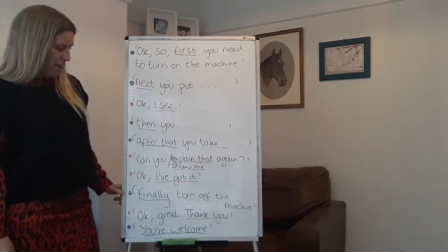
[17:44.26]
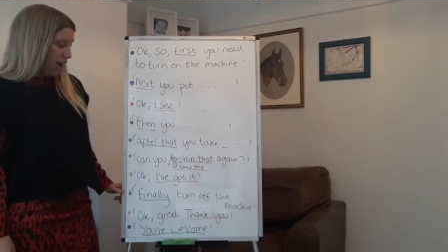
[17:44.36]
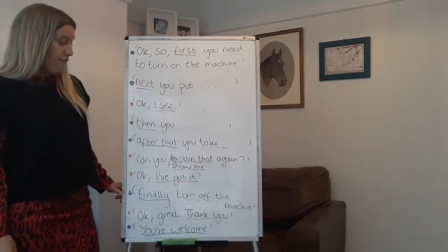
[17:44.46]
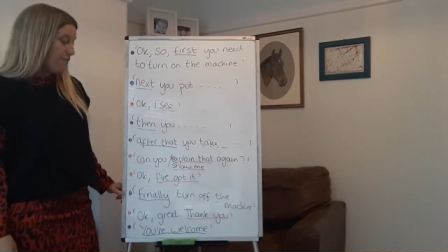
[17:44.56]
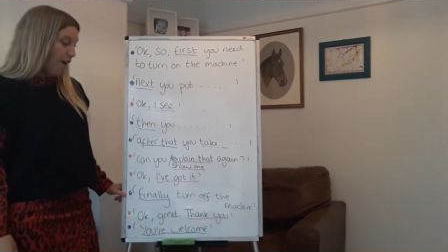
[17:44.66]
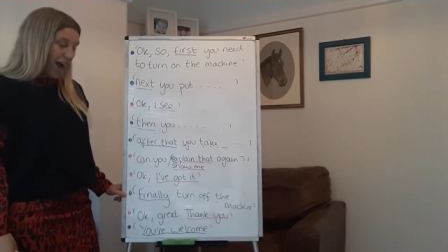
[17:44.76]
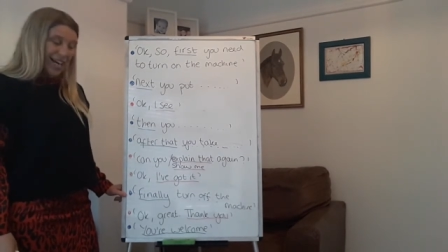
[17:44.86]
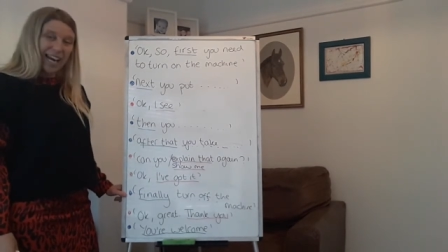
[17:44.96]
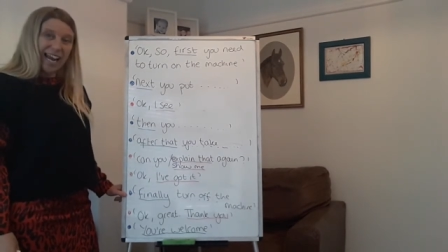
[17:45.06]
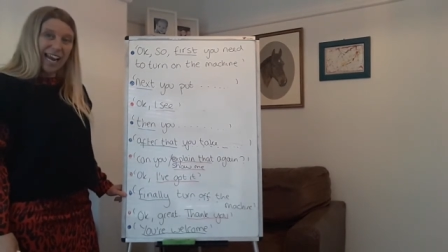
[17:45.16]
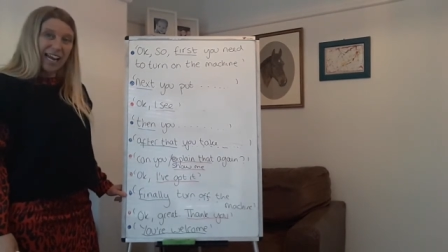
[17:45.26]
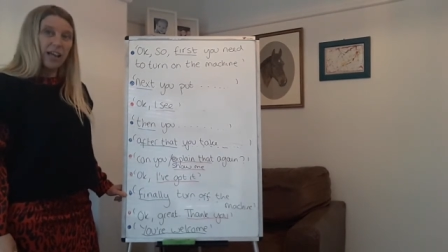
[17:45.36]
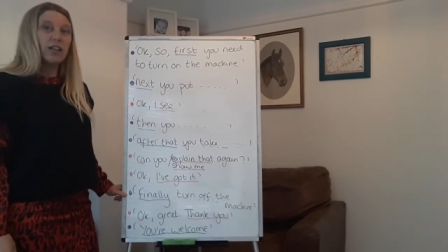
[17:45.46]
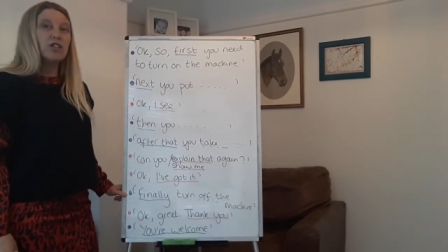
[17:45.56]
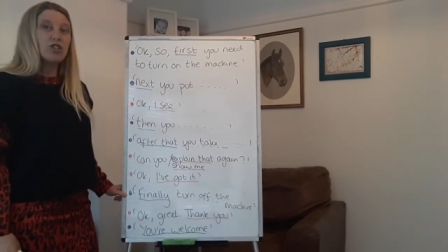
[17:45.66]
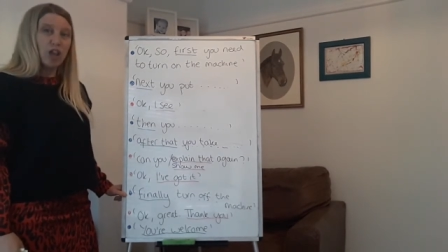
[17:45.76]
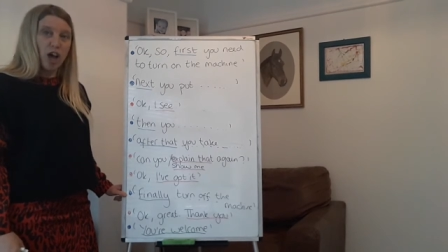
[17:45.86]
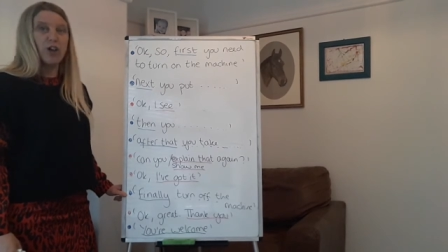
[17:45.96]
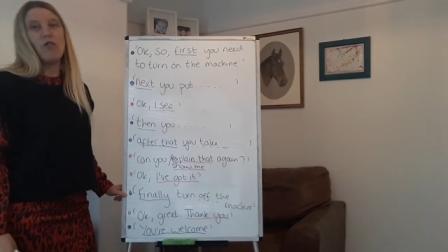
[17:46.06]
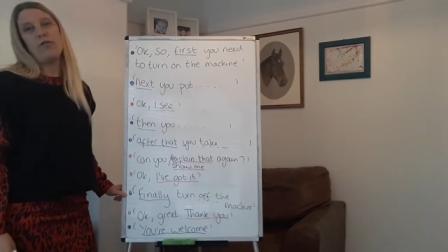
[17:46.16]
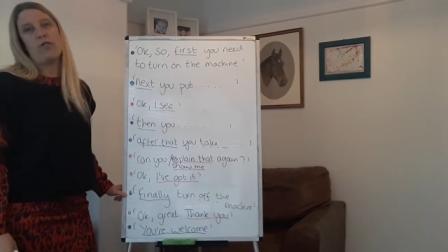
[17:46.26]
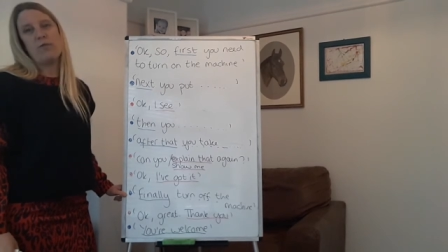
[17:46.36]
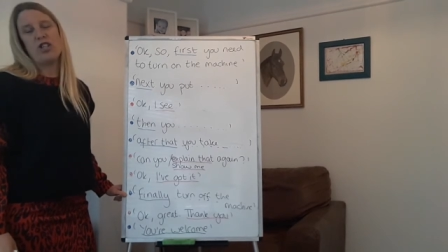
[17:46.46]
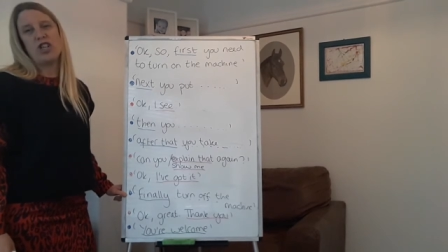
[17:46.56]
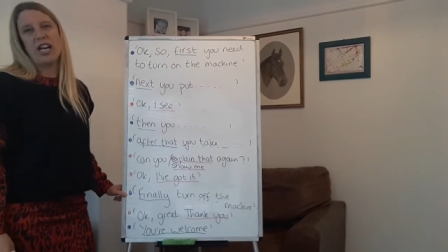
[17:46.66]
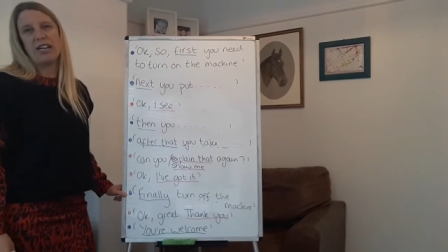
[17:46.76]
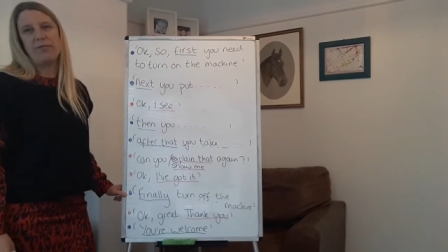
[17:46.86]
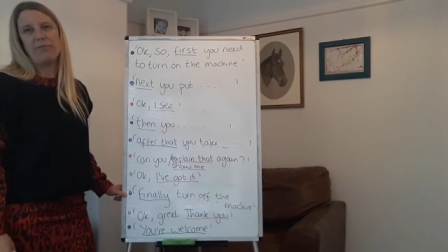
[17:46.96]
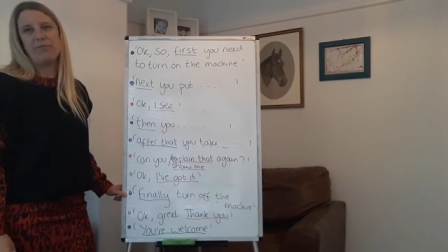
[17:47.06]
Finally, turn off the machine.